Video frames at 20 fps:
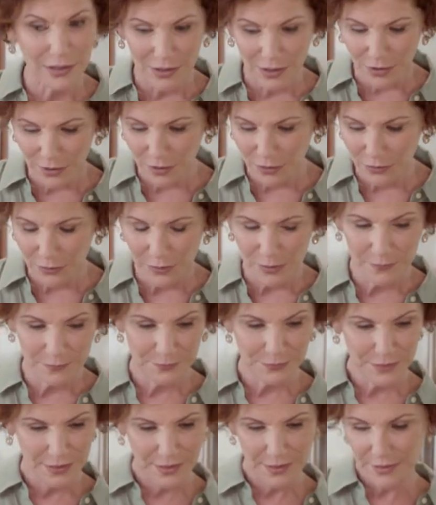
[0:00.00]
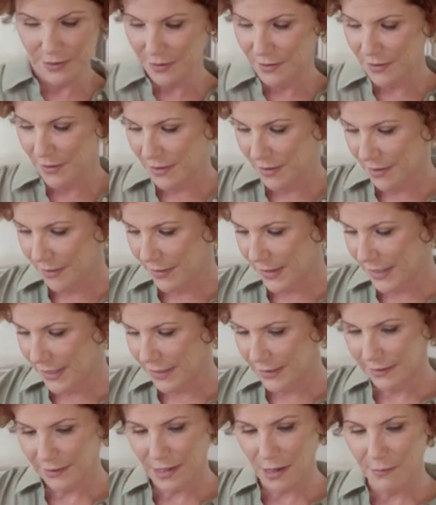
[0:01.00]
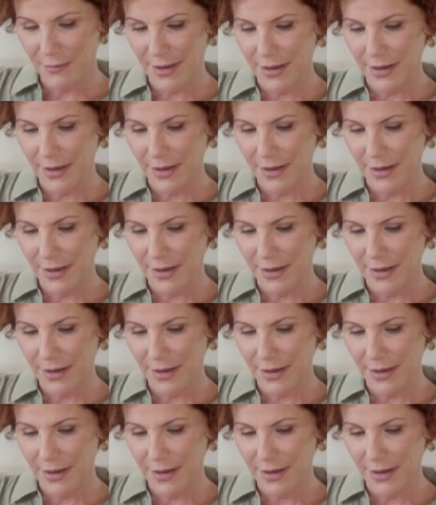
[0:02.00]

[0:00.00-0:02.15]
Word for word: know that it'll come